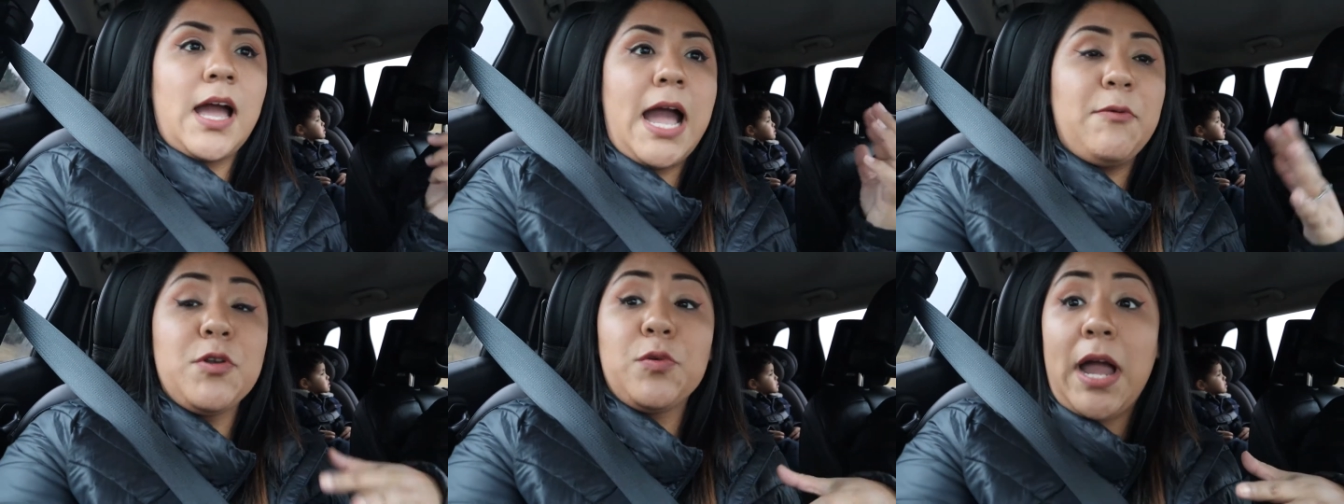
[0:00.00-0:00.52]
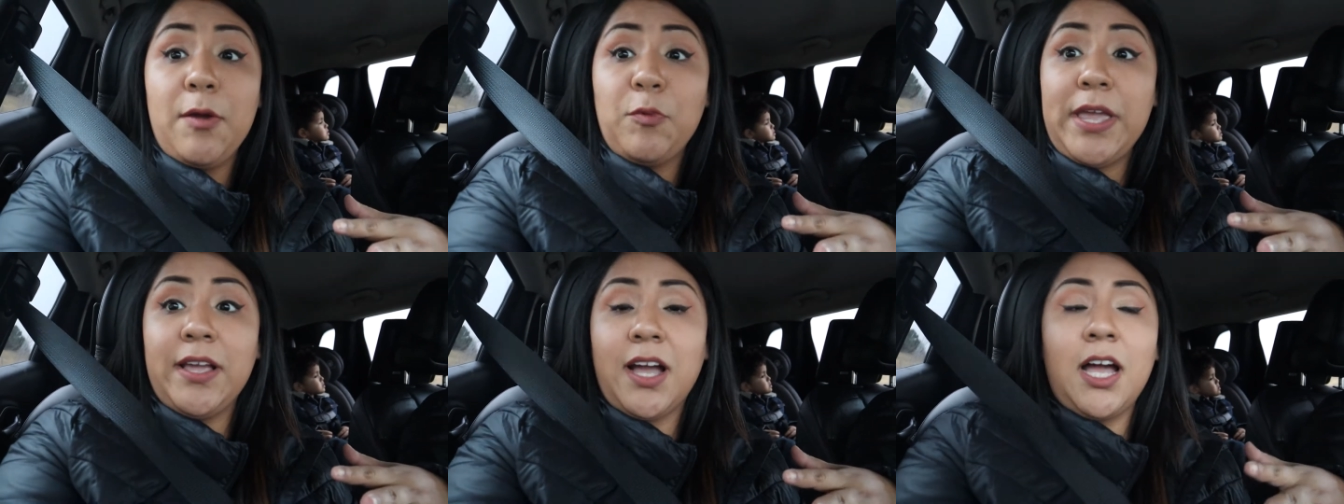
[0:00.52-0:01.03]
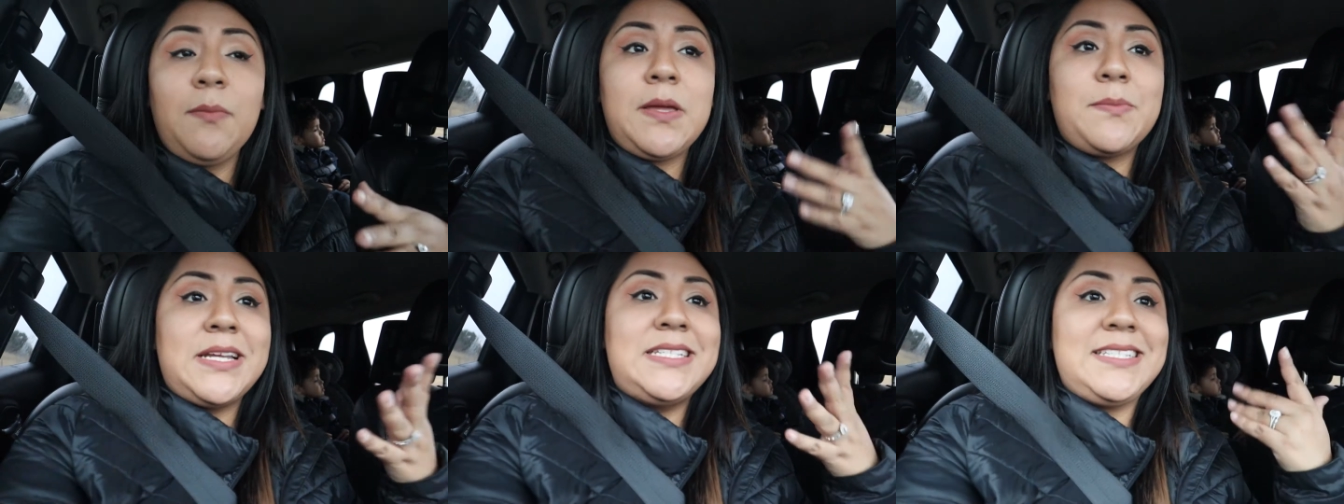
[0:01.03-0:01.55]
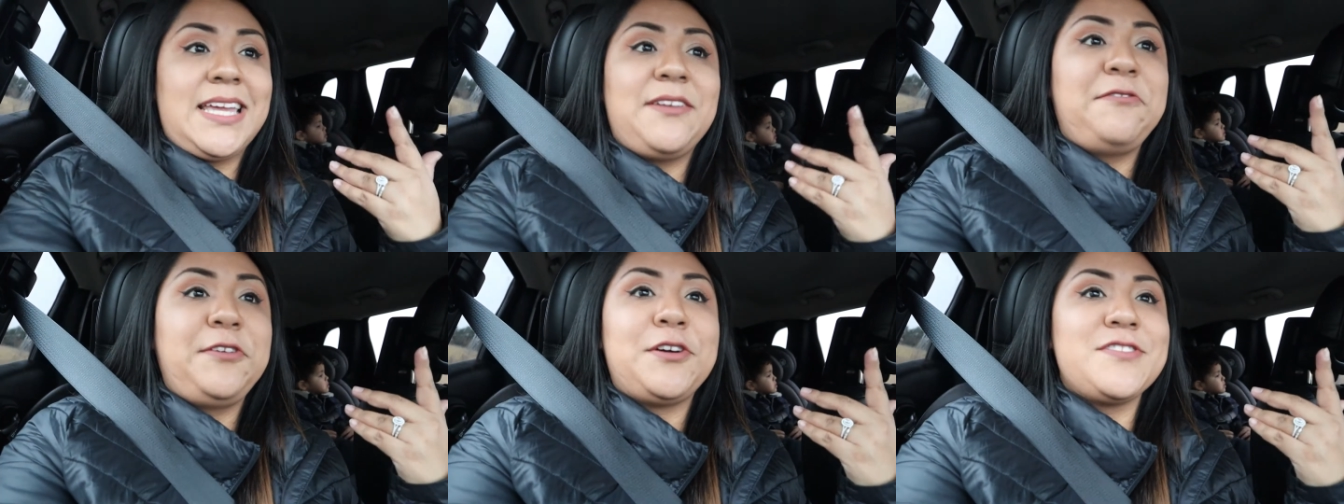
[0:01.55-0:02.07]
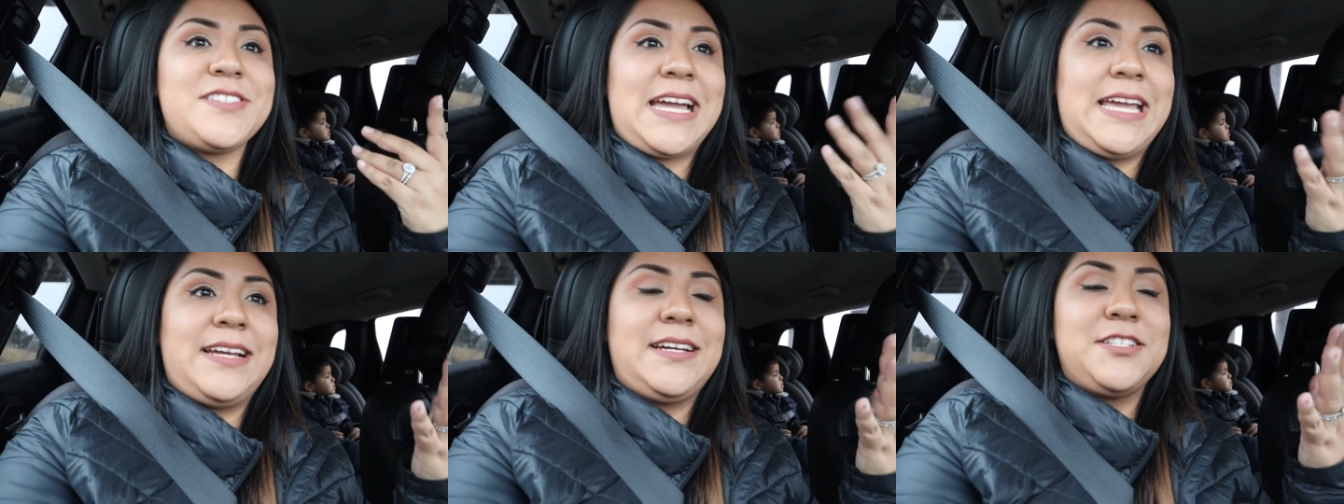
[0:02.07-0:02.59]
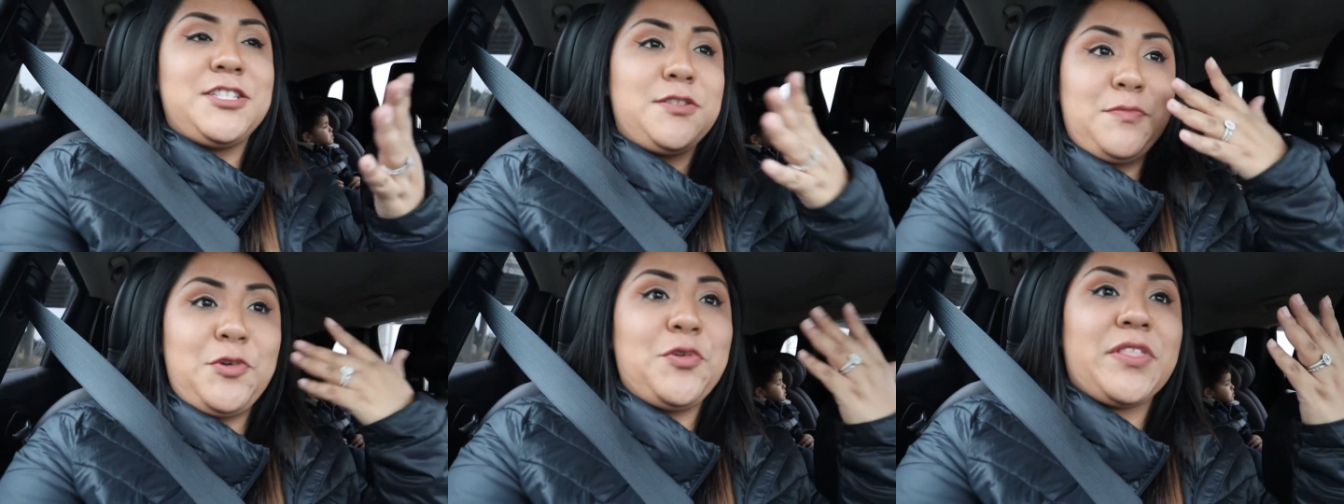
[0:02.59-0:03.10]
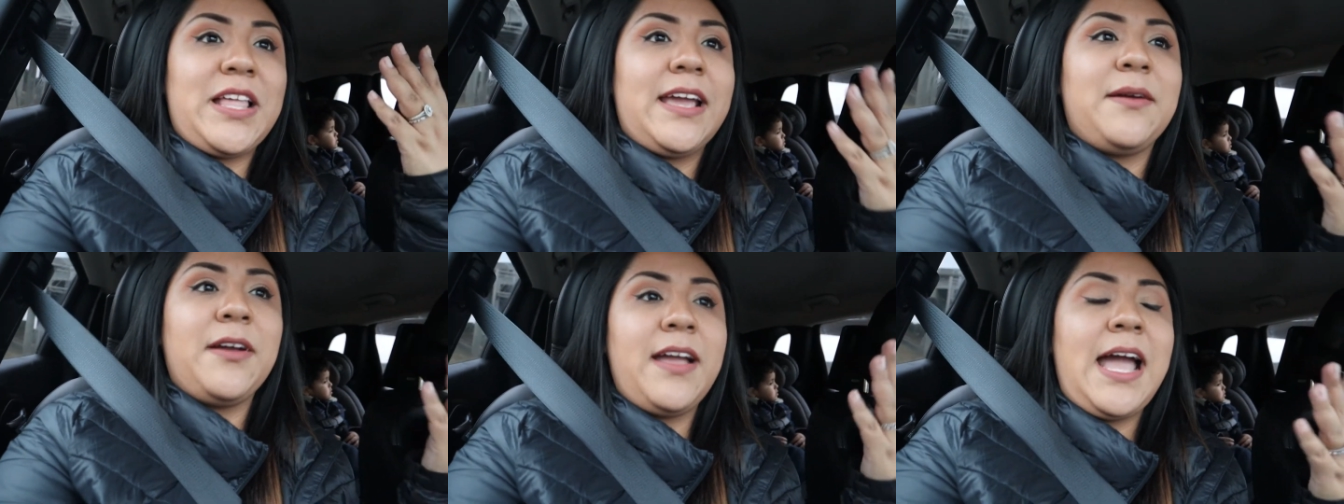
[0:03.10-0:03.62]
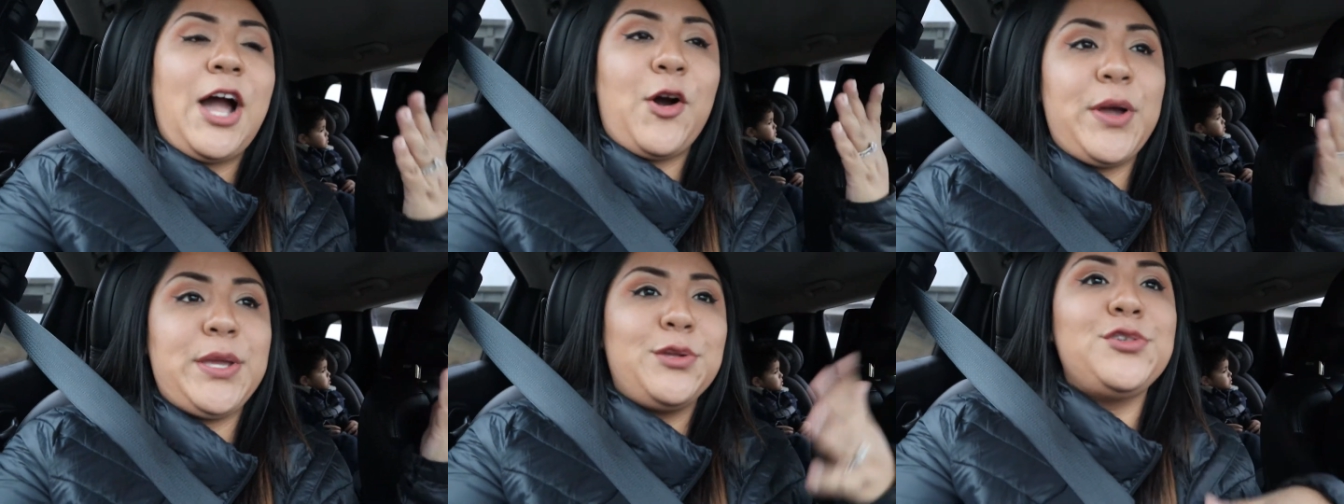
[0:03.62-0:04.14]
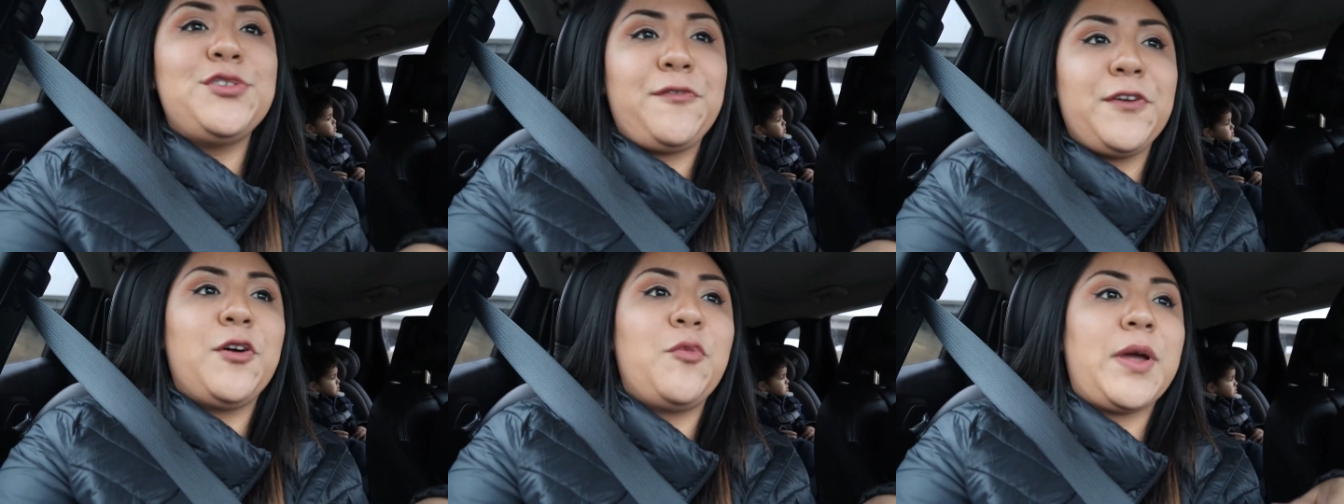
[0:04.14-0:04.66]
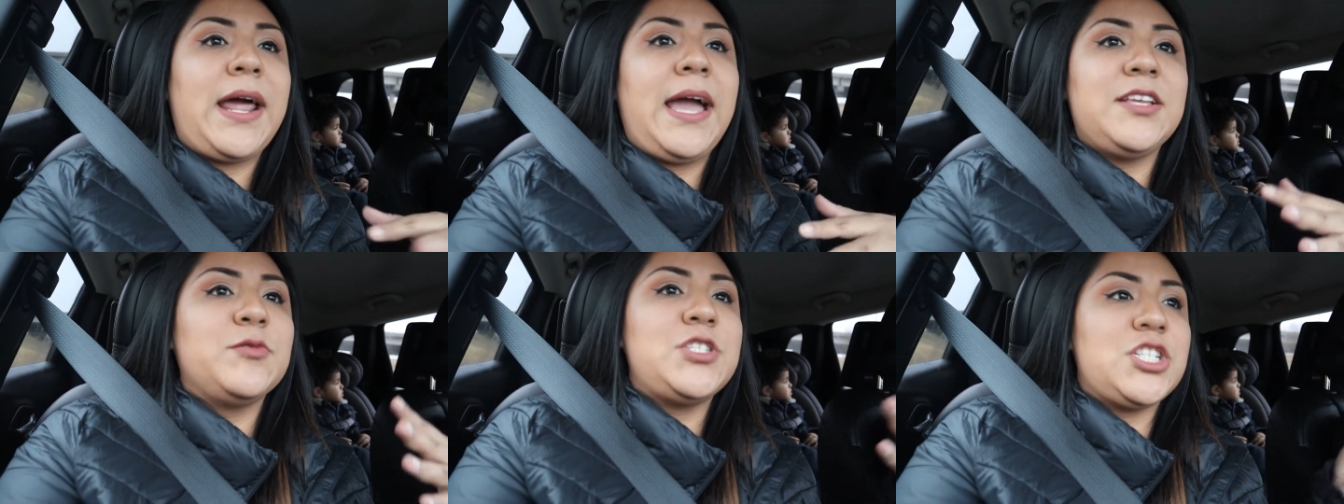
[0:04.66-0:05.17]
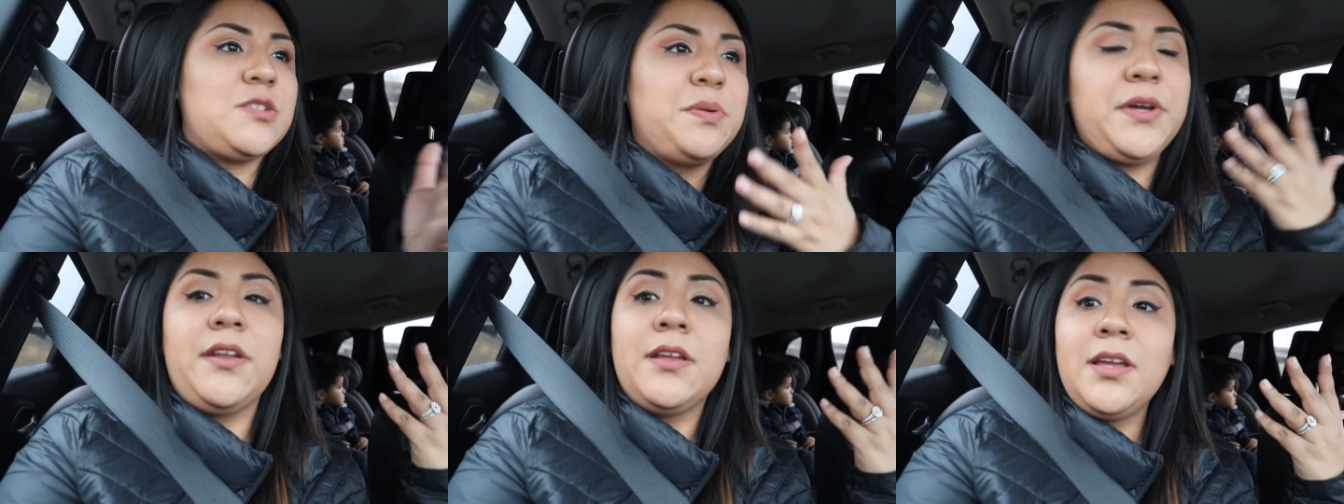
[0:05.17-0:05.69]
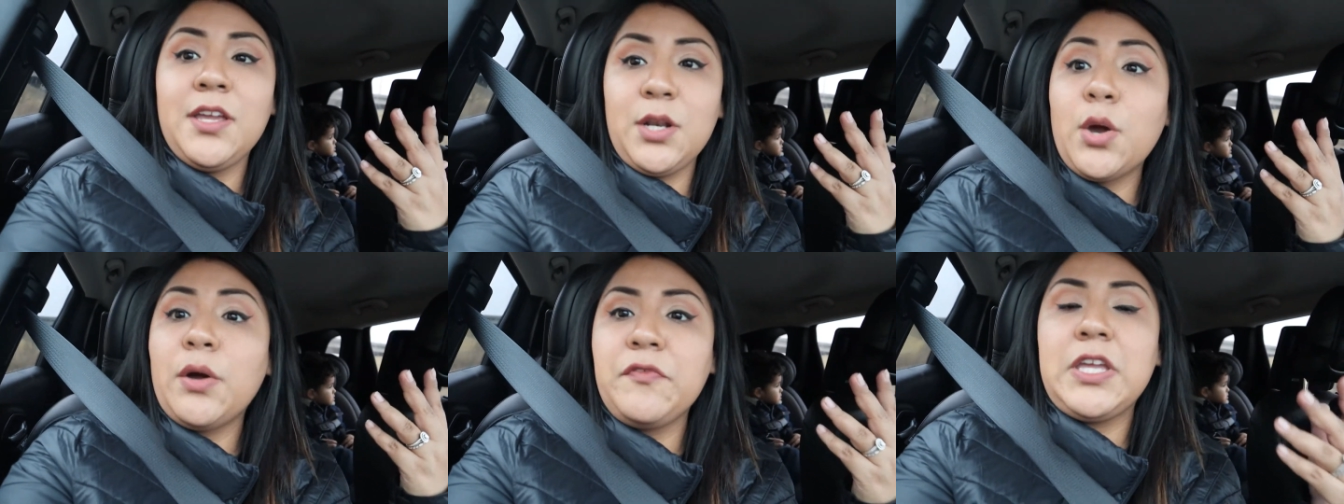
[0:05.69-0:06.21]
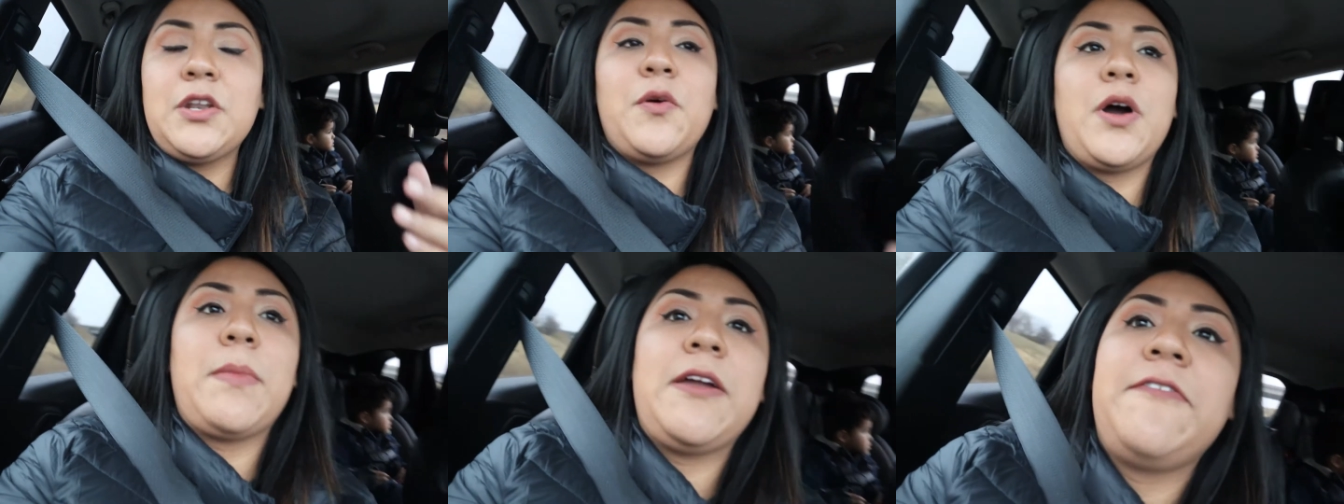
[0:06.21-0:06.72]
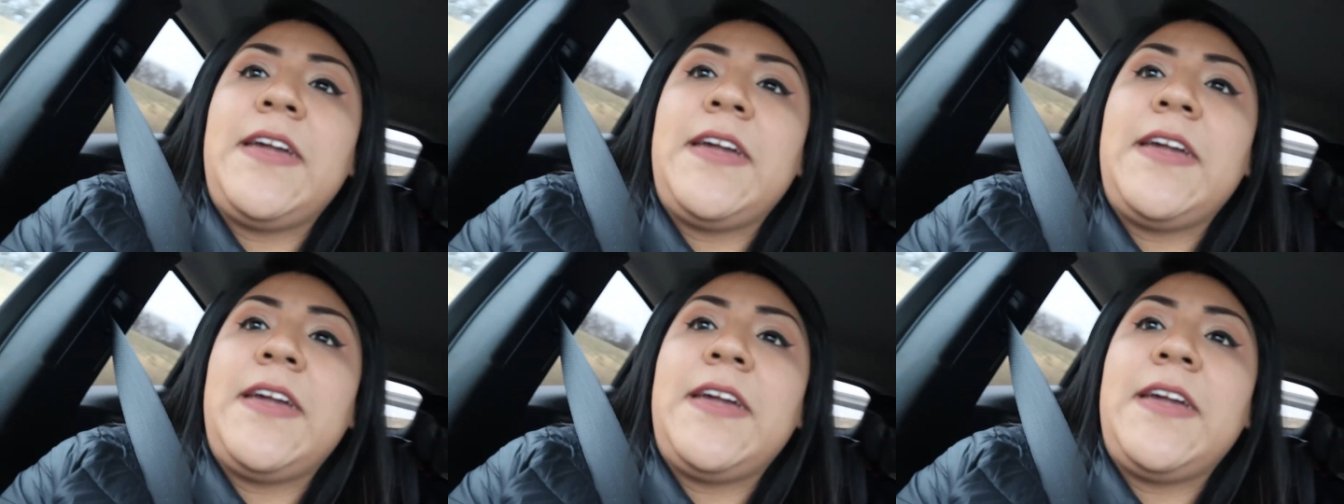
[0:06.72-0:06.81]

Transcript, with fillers: I would I wake up and my skin feels like smooth like how it used to feel when I would just put you know vino on my